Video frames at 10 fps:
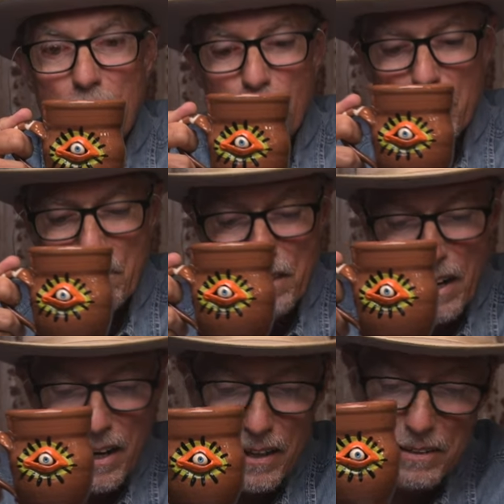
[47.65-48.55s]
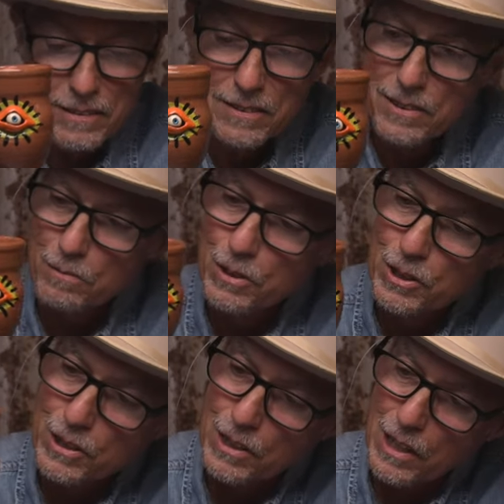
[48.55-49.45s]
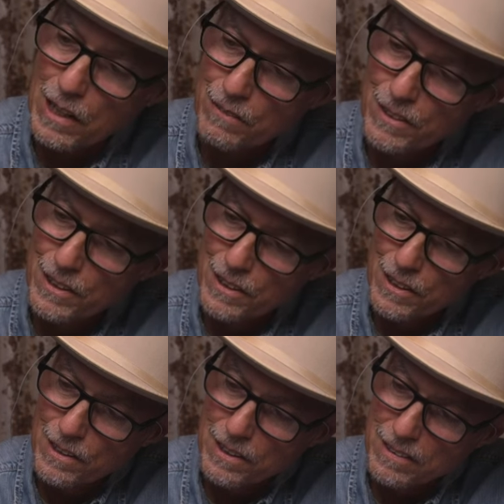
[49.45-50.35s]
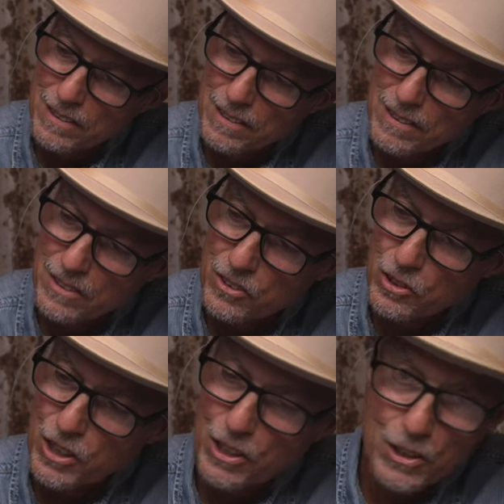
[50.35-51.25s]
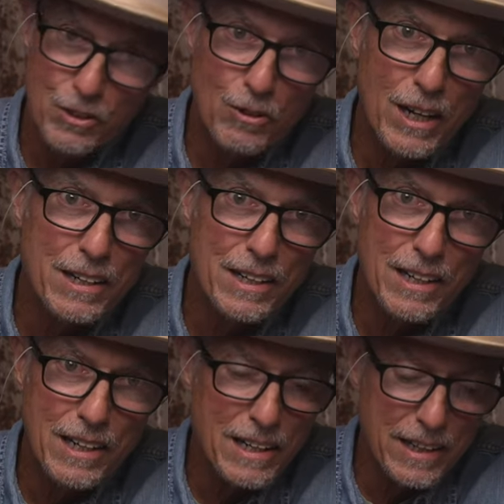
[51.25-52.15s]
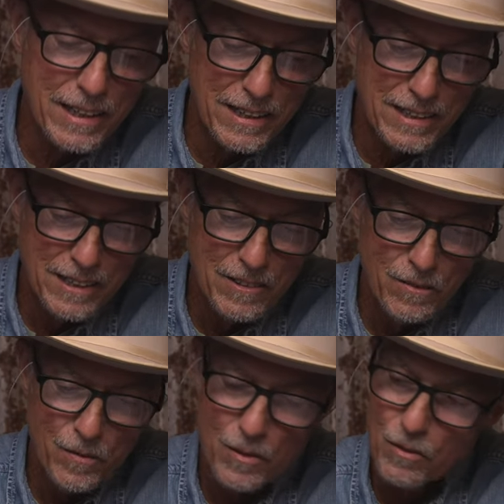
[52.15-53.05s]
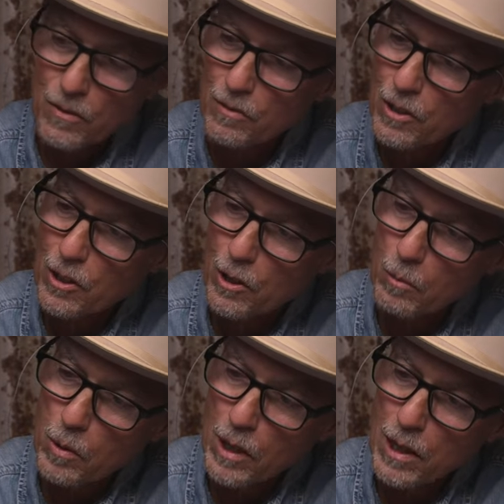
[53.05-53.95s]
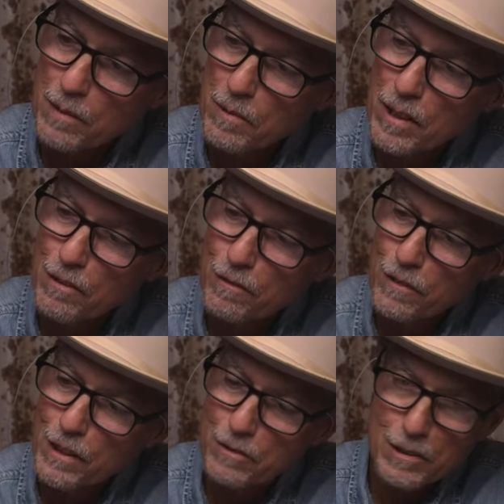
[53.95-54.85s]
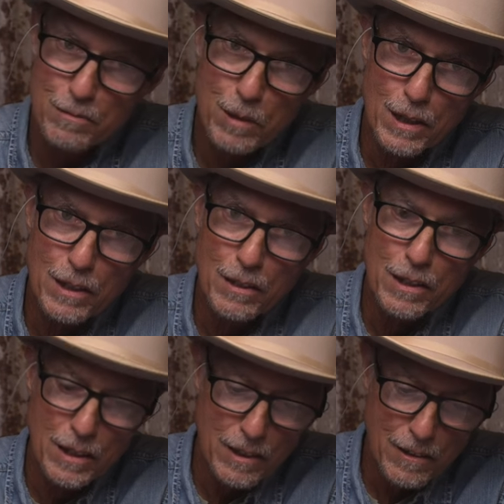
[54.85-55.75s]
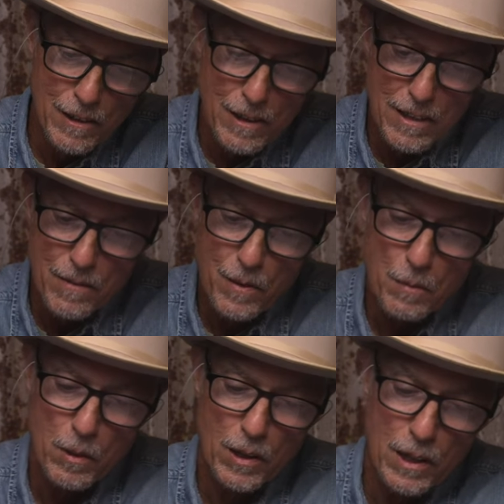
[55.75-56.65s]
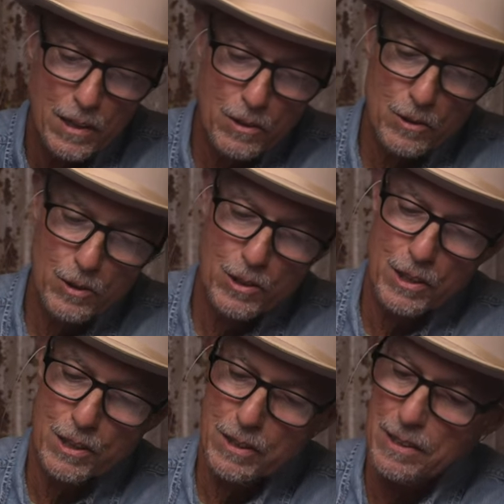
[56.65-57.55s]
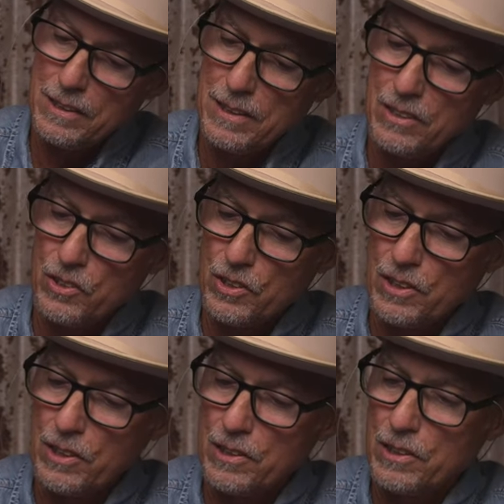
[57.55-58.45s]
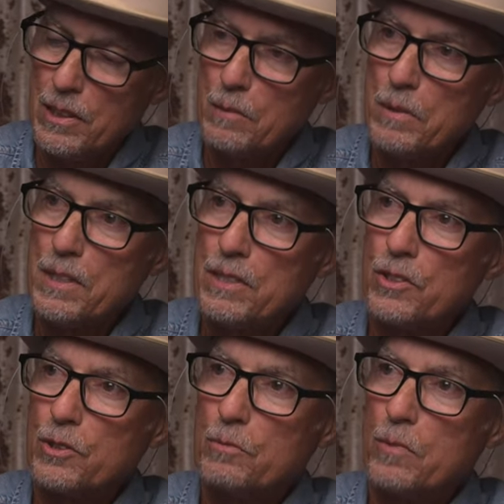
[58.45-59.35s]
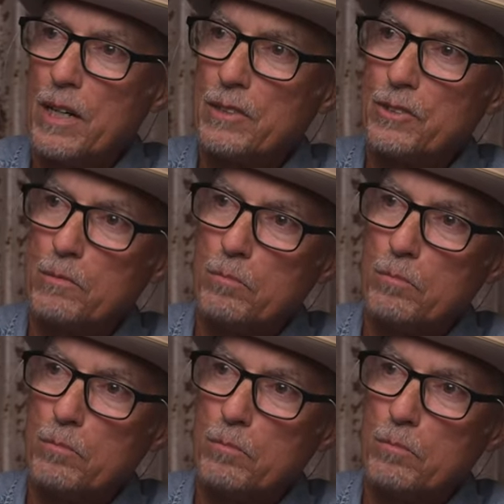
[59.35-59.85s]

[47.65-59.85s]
We've got some good coffee here staring you right in the eye. Carl Block, my favorite potter. Milano Luna. It's a Colombian Sumatra